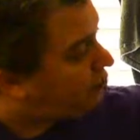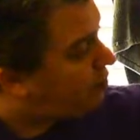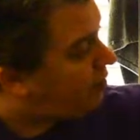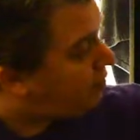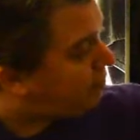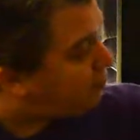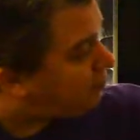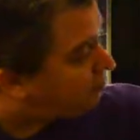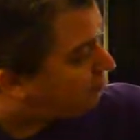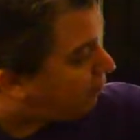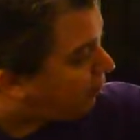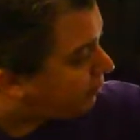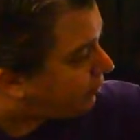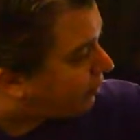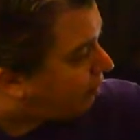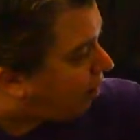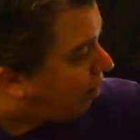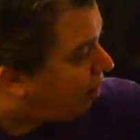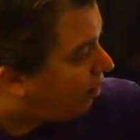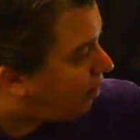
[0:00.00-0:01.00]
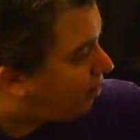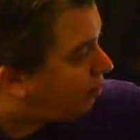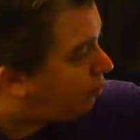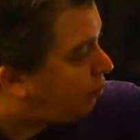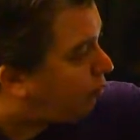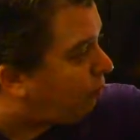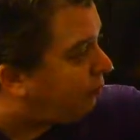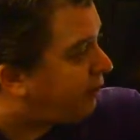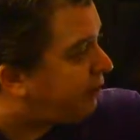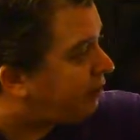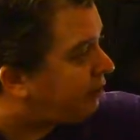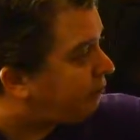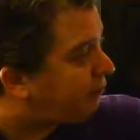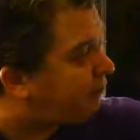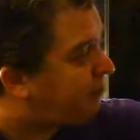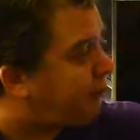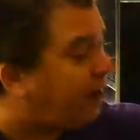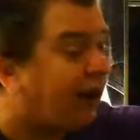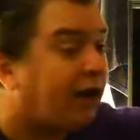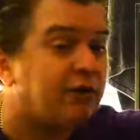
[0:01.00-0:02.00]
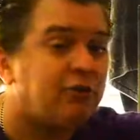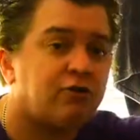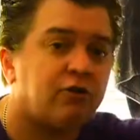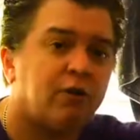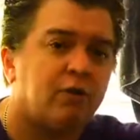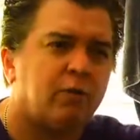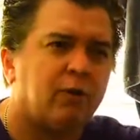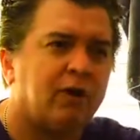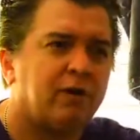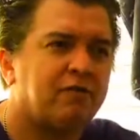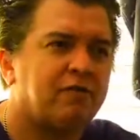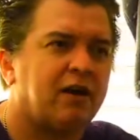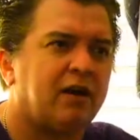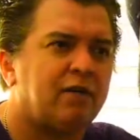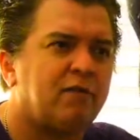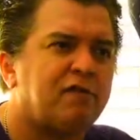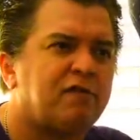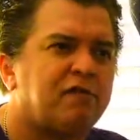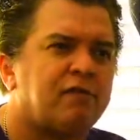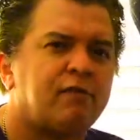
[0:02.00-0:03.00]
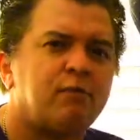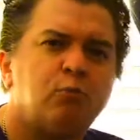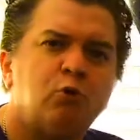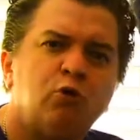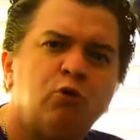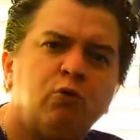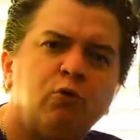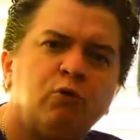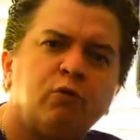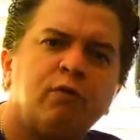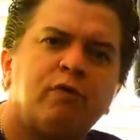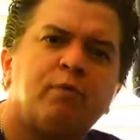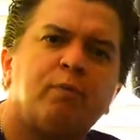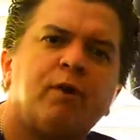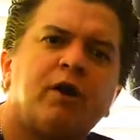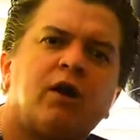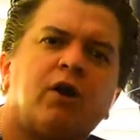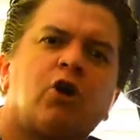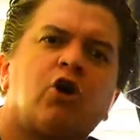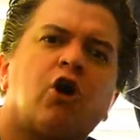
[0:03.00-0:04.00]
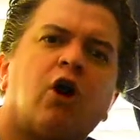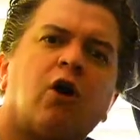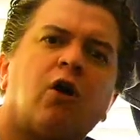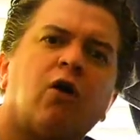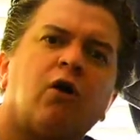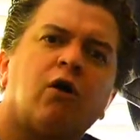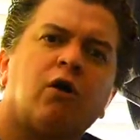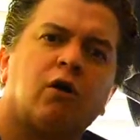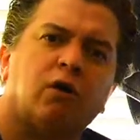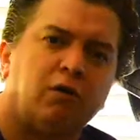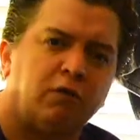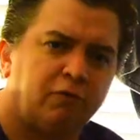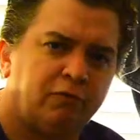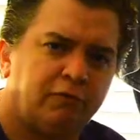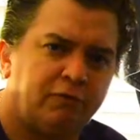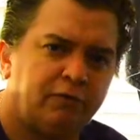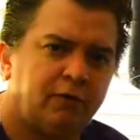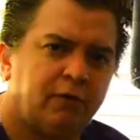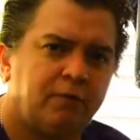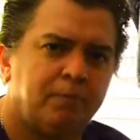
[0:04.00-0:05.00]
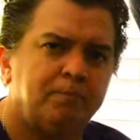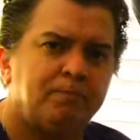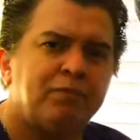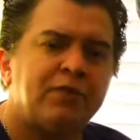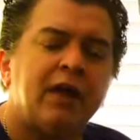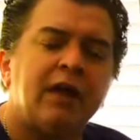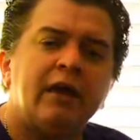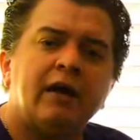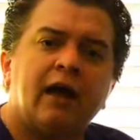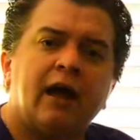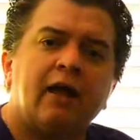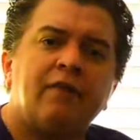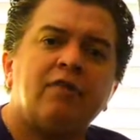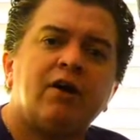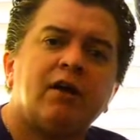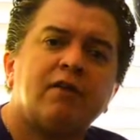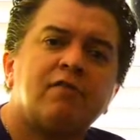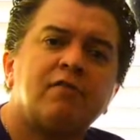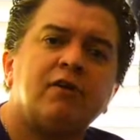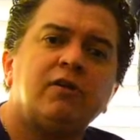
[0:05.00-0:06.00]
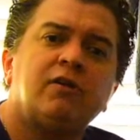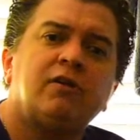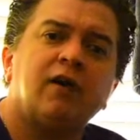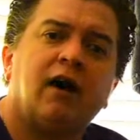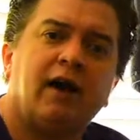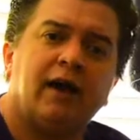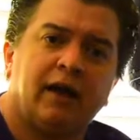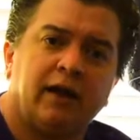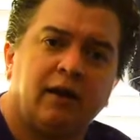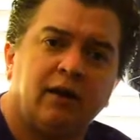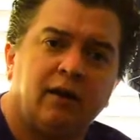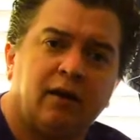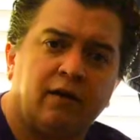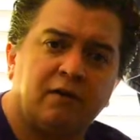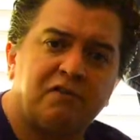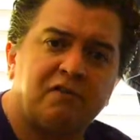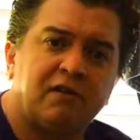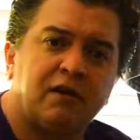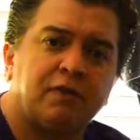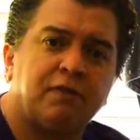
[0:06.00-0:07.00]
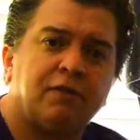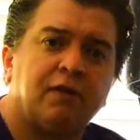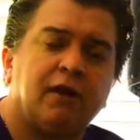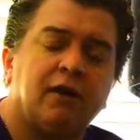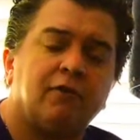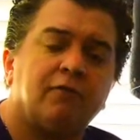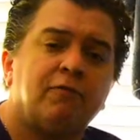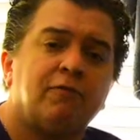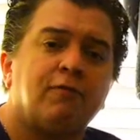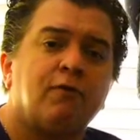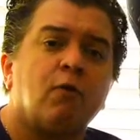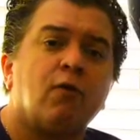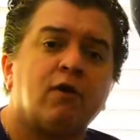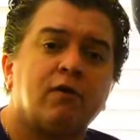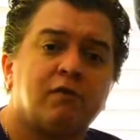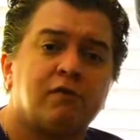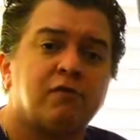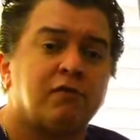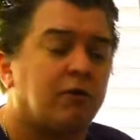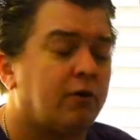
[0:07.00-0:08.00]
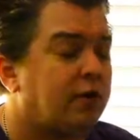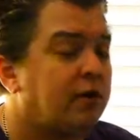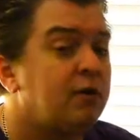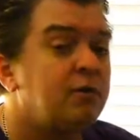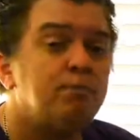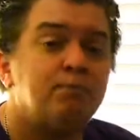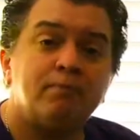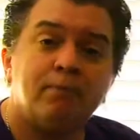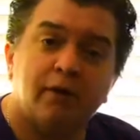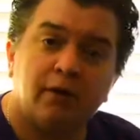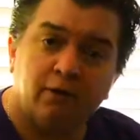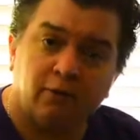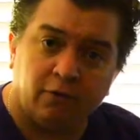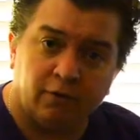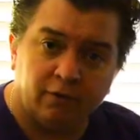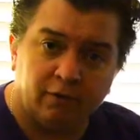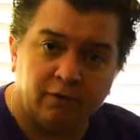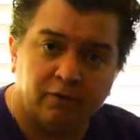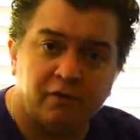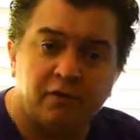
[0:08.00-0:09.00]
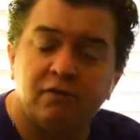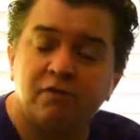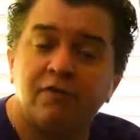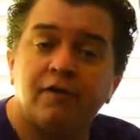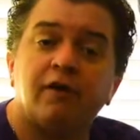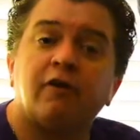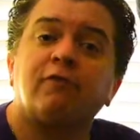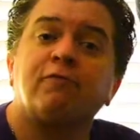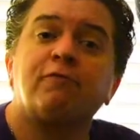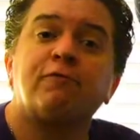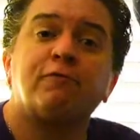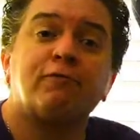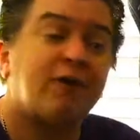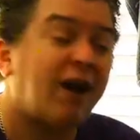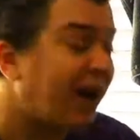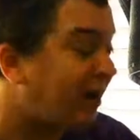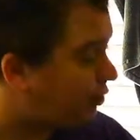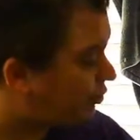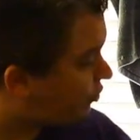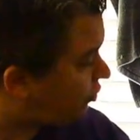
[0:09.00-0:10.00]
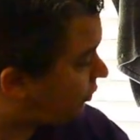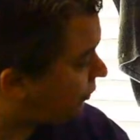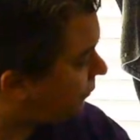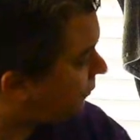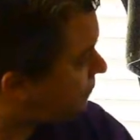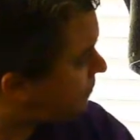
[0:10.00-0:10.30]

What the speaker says: this, it's called a conchoidal fracture, where it's kind of smooth but curved. And that's a diagnostic thing for certain minerals, is their fracture.